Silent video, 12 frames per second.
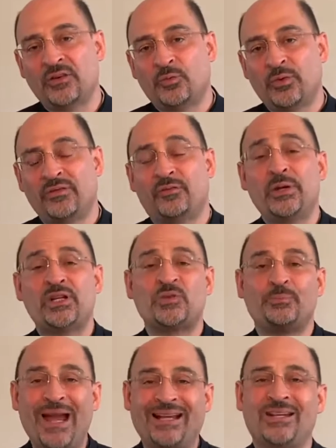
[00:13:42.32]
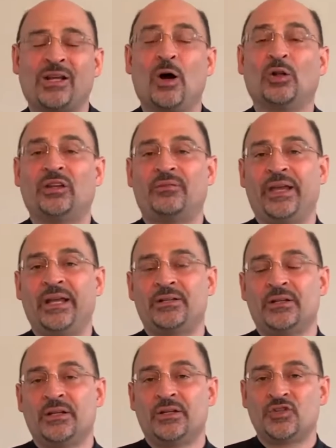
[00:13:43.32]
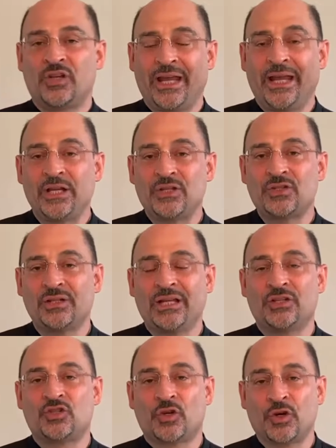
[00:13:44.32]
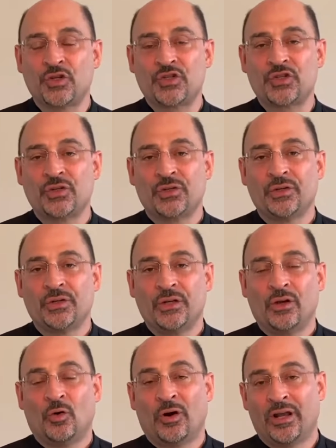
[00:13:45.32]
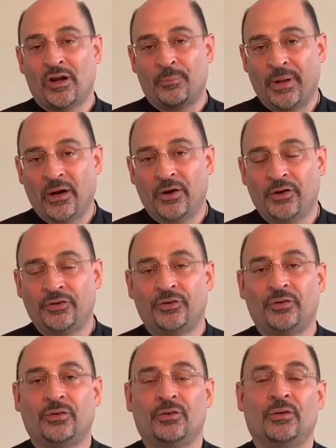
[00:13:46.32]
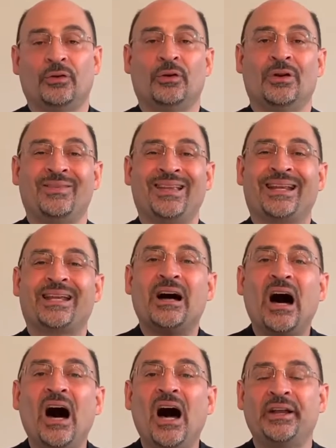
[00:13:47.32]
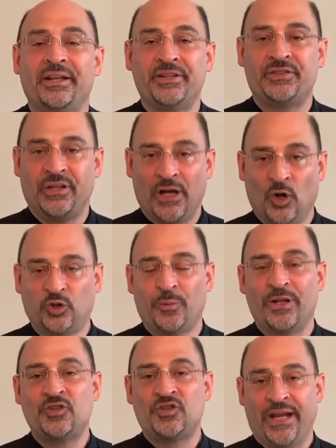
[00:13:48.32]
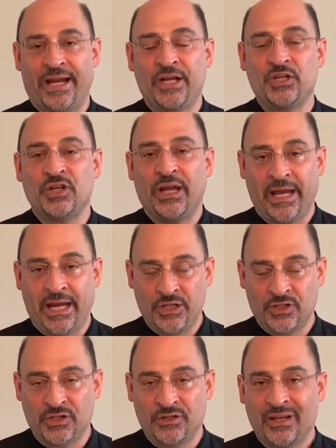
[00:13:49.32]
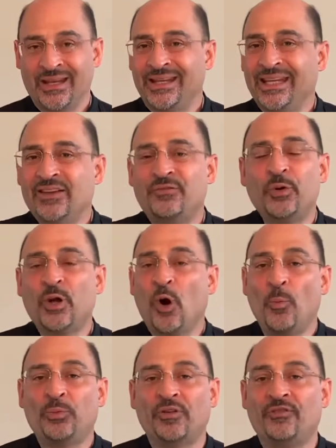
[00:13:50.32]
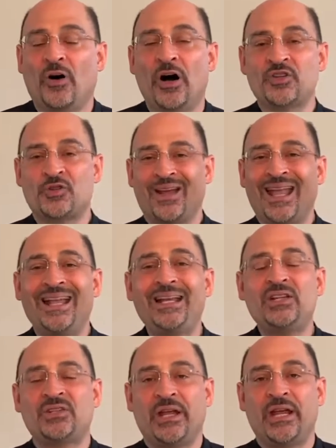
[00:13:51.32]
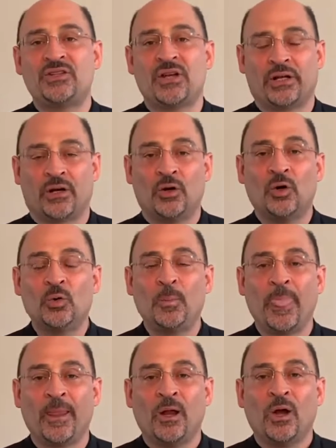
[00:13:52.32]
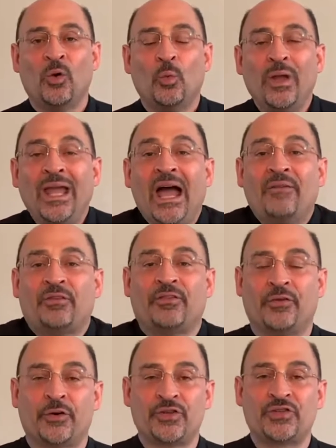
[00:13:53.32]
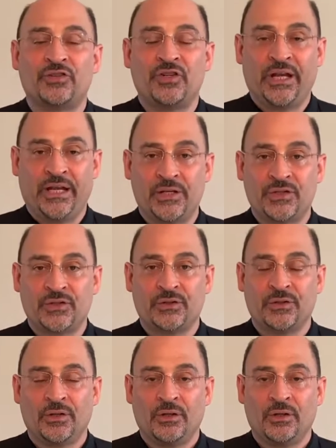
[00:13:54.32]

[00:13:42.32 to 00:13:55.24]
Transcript: that if we, if we expect to cultivate change in church or in our parish, that God is the ultimate change agent. If we hope to foster any change on our own, we have to first change.